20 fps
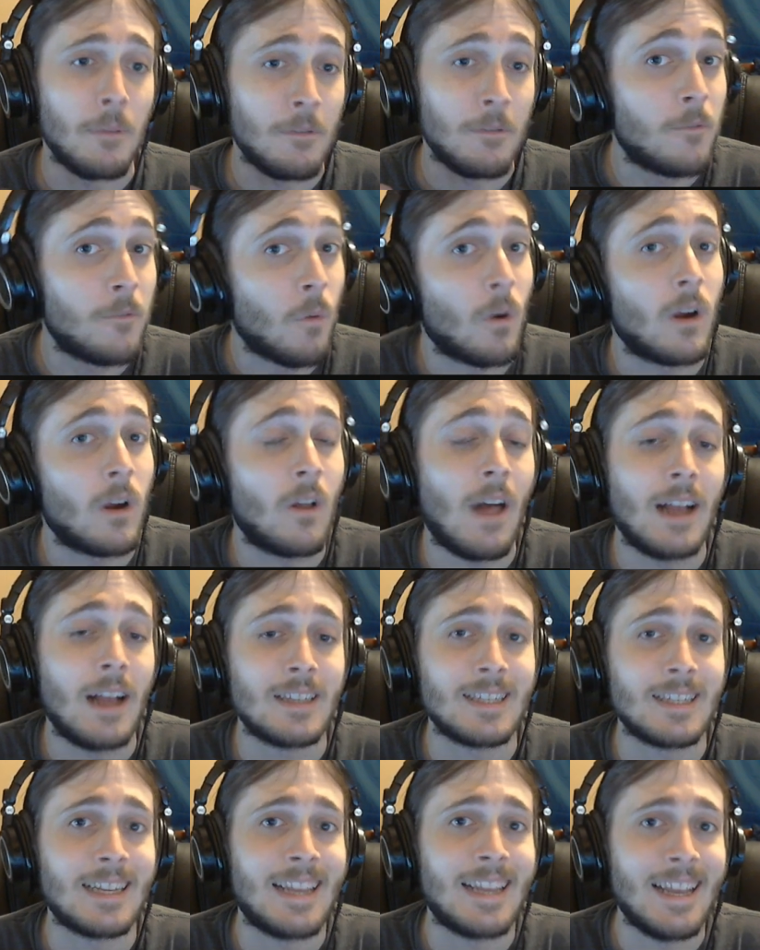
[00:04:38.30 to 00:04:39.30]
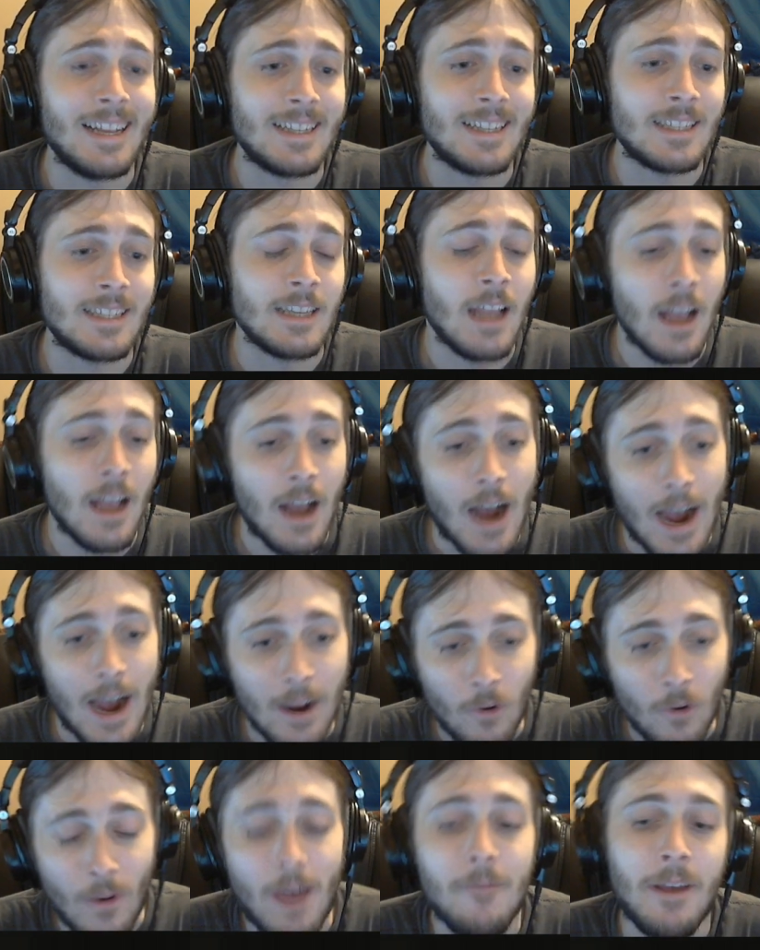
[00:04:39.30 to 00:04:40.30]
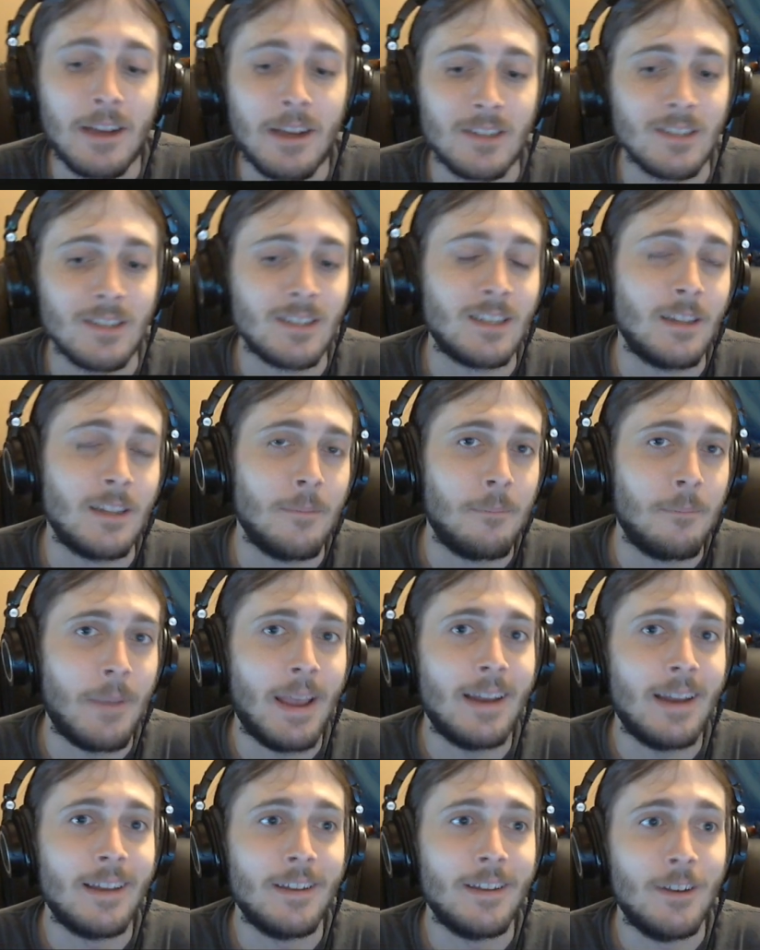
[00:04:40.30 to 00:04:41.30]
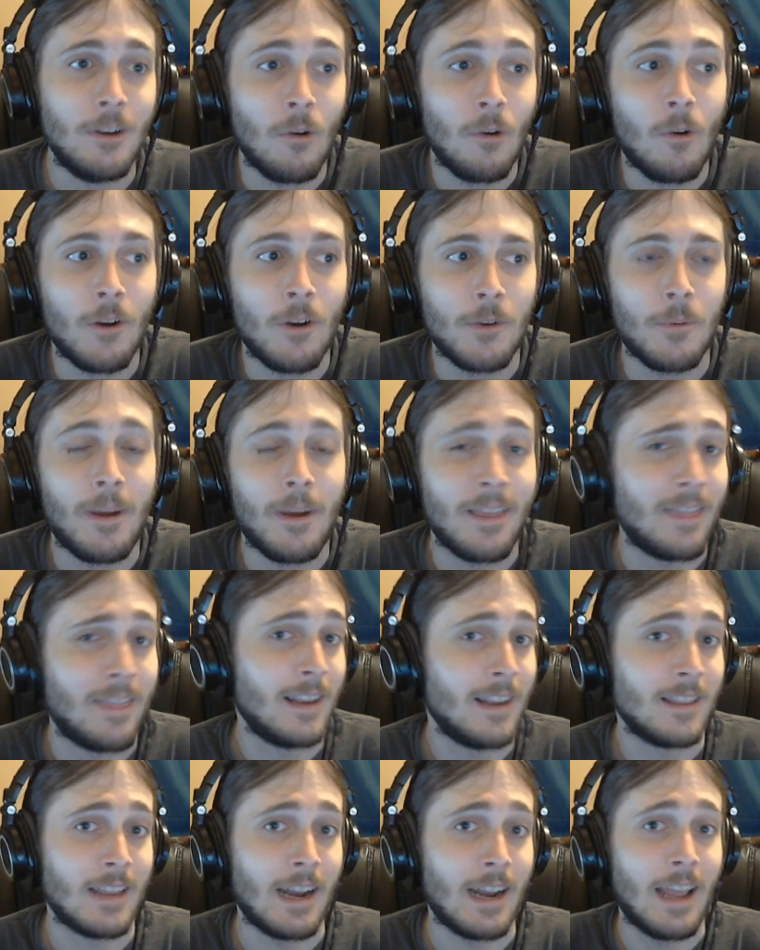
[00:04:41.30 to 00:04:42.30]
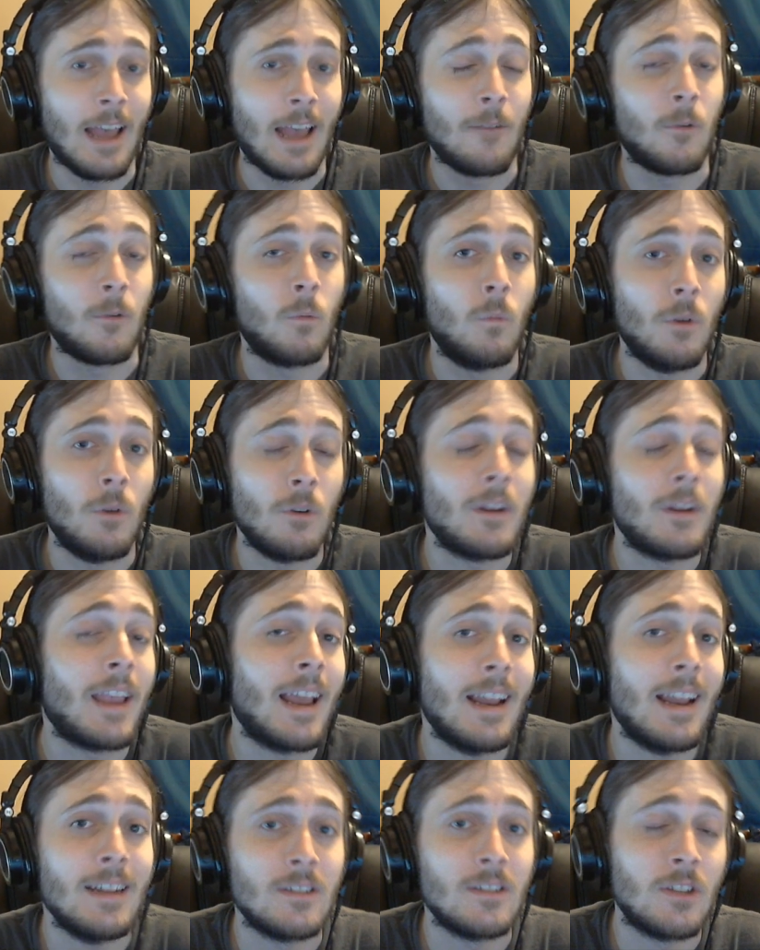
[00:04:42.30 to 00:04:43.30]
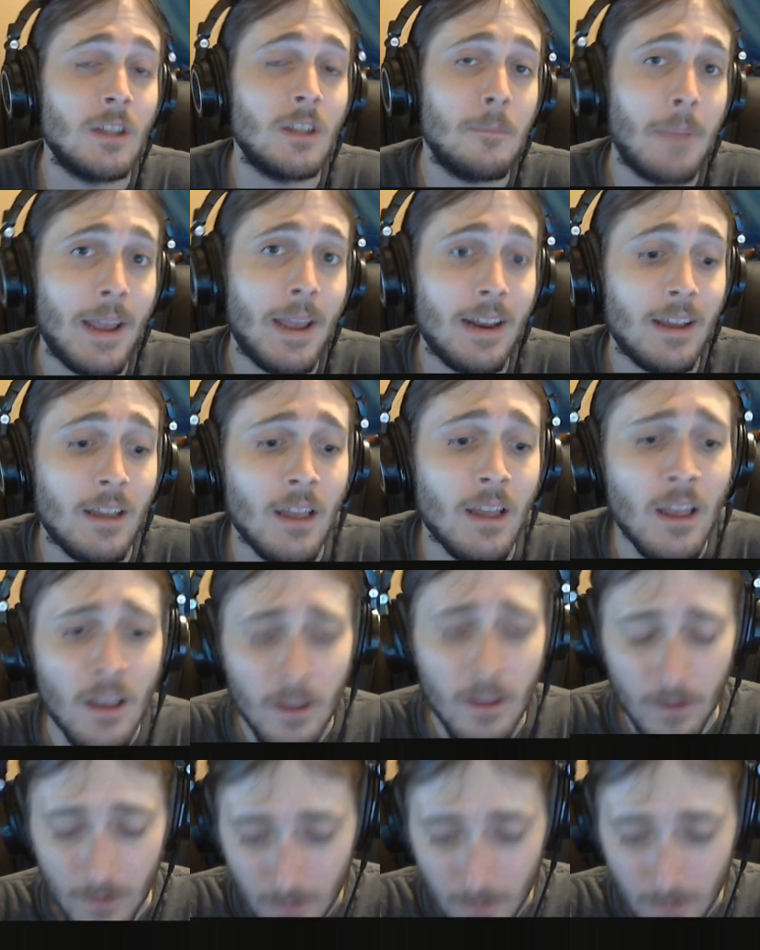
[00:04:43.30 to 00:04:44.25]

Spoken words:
before Classic hits. I don't have access to the beta, nor do I think that I ever will get into the beta.